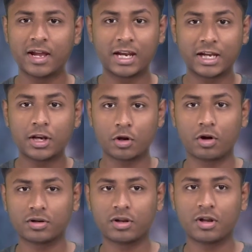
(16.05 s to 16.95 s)
and
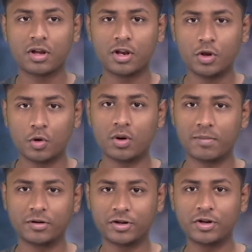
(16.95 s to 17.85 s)
cannot know
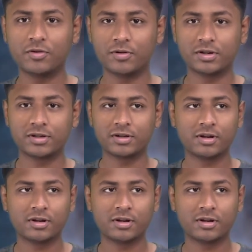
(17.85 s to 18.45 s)
about the universe.